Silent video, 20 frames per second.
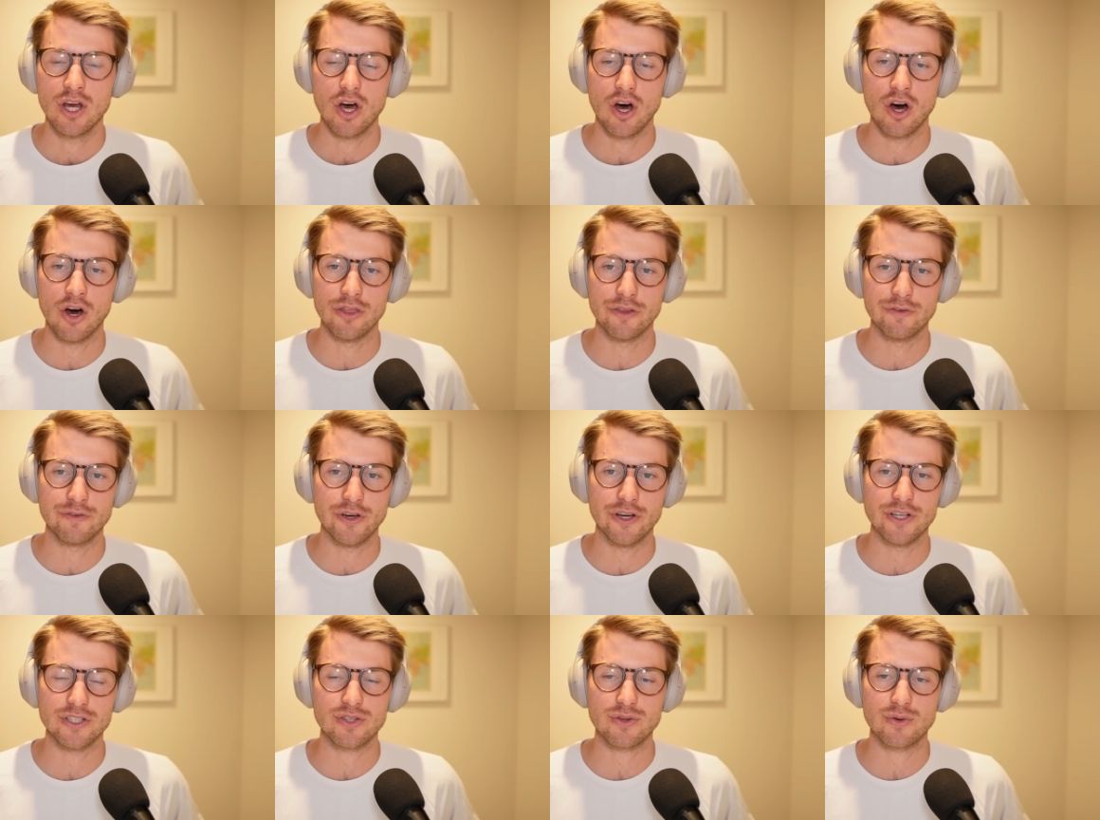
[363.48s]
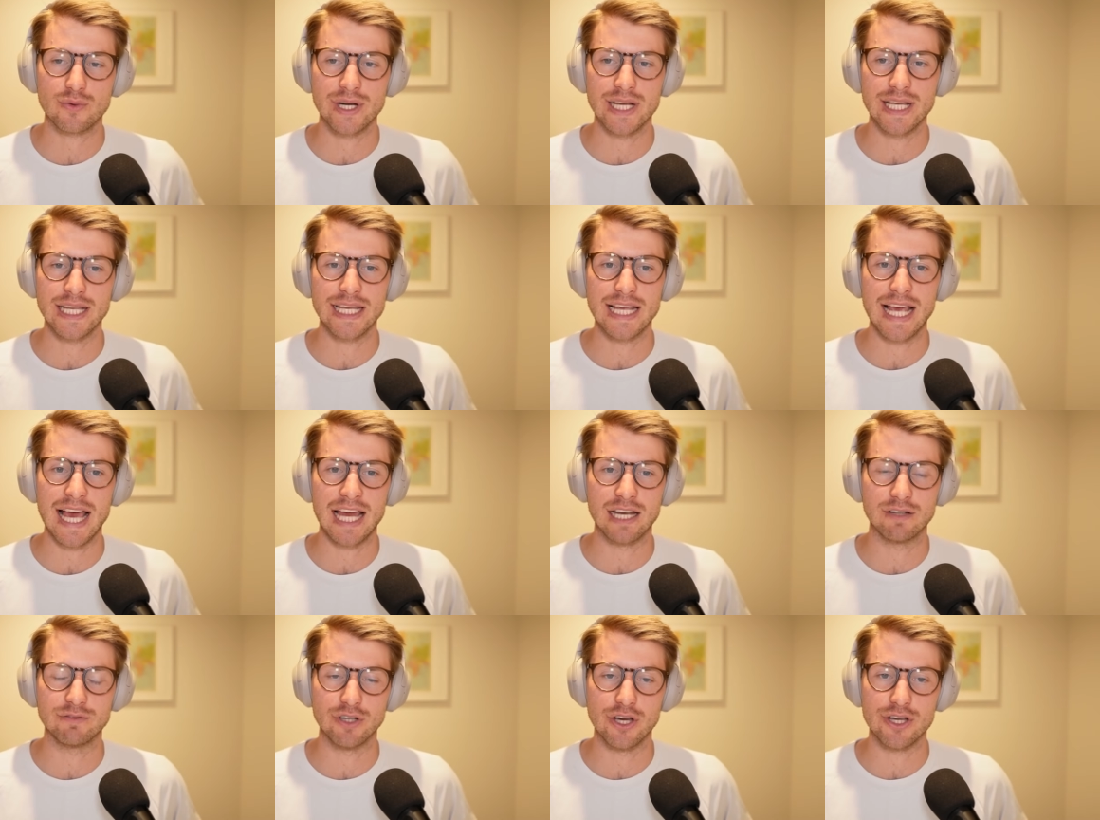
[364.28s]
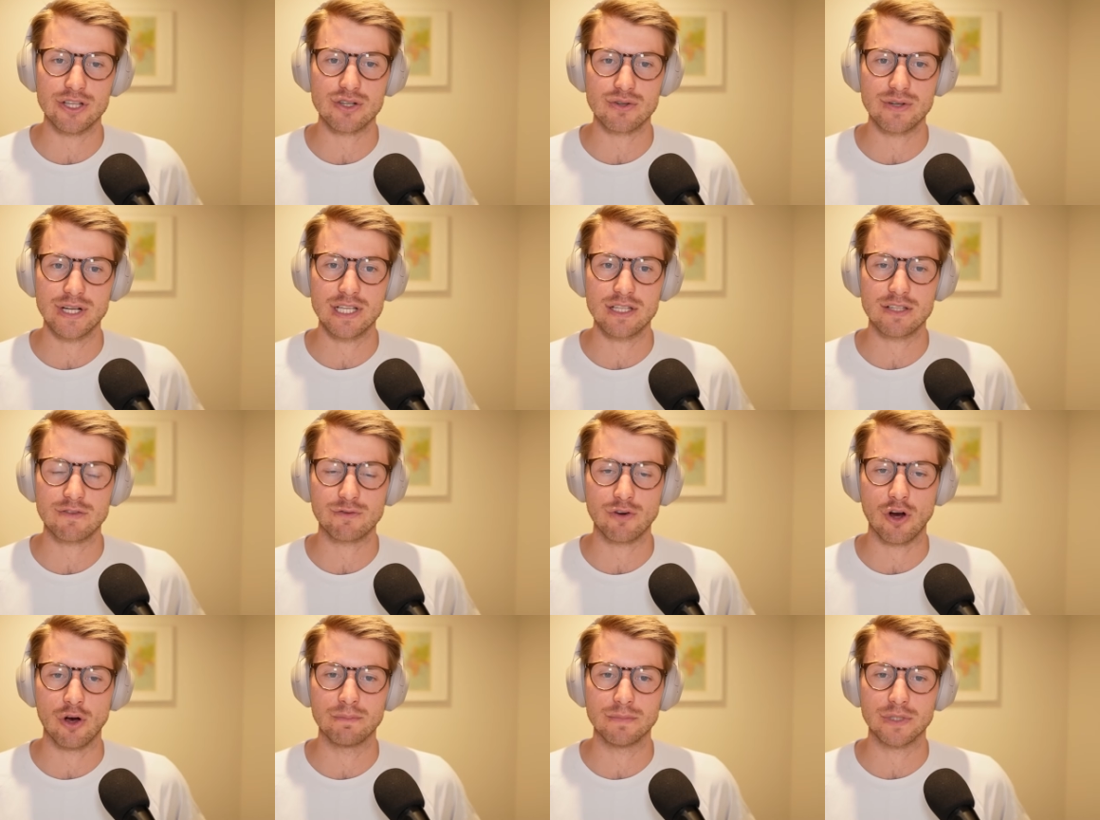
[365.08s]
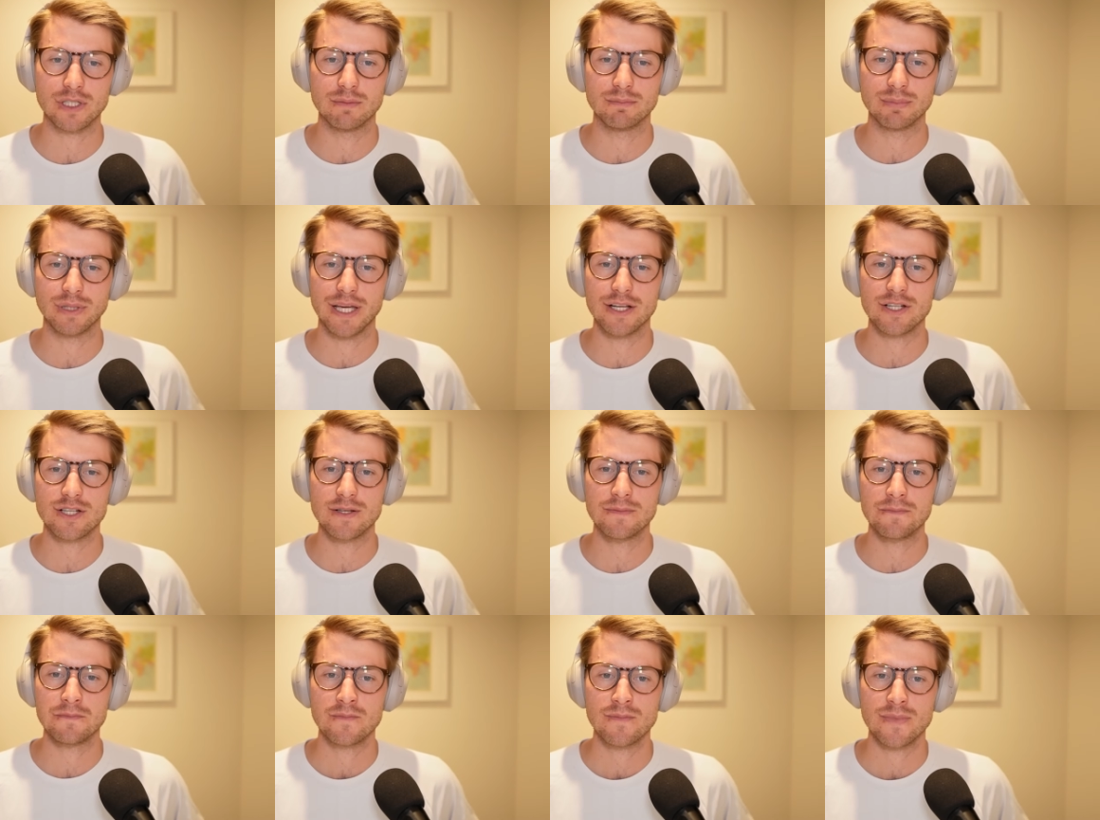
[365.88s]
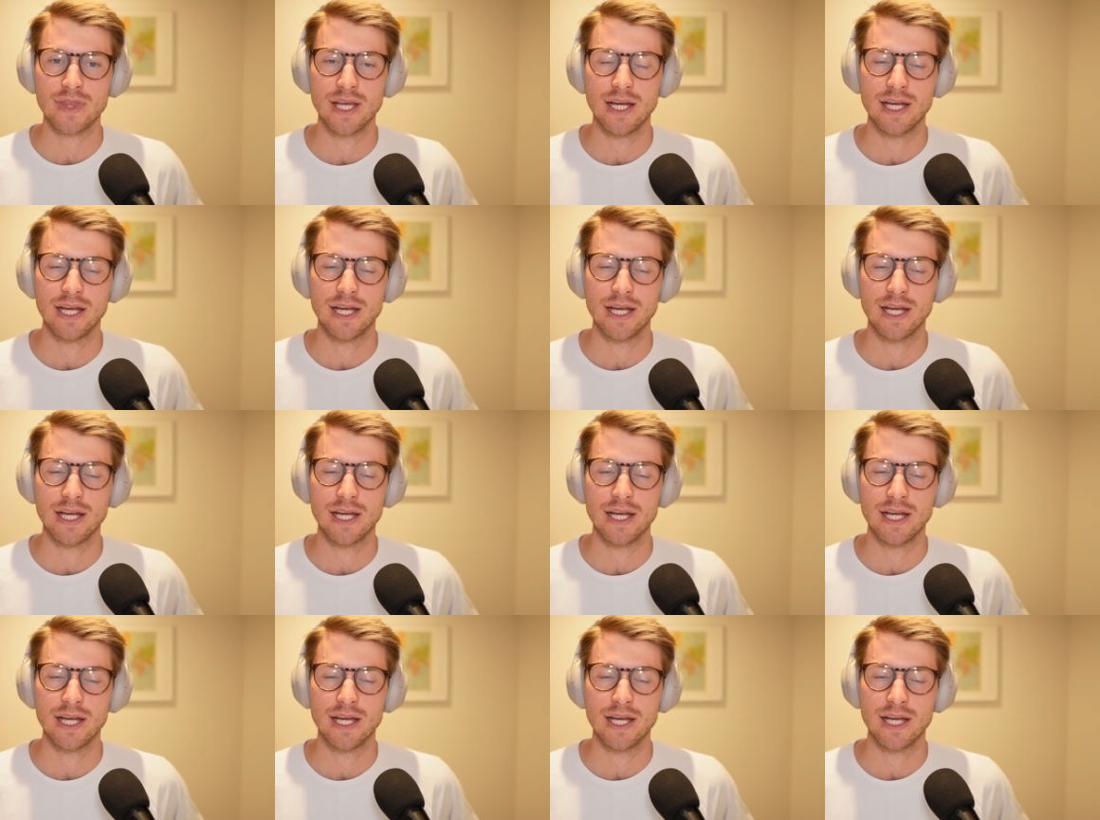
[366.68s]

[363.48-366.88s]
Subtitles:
on the first 3 anniversaries from completion.